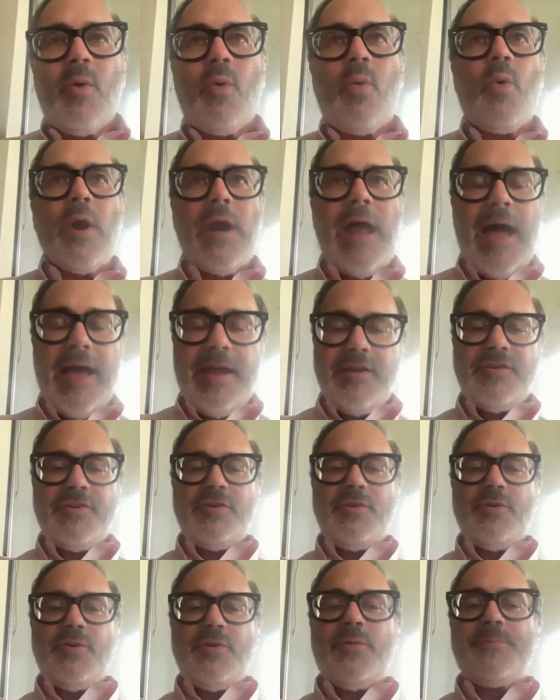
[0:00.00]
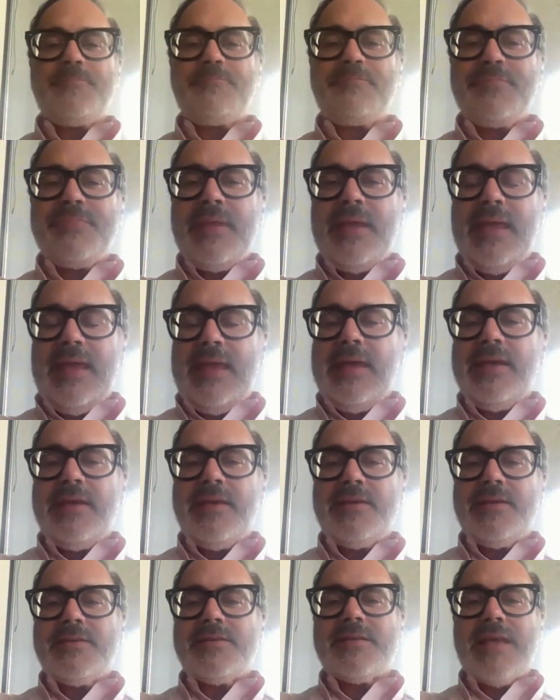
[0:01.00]
What I do
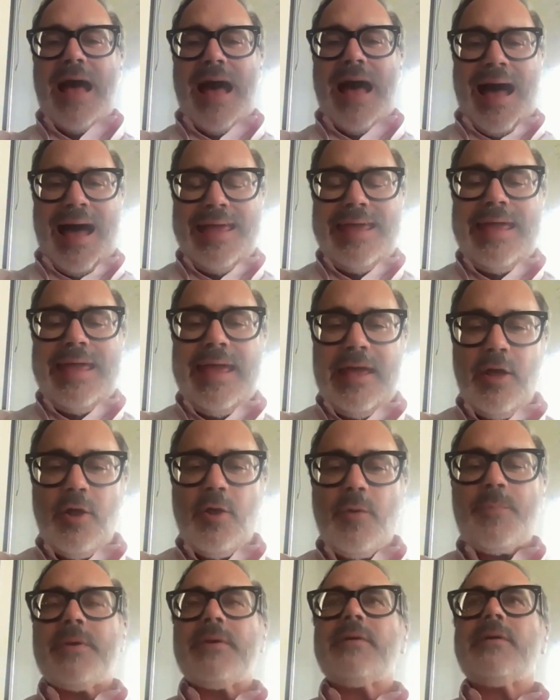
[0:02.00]
is I help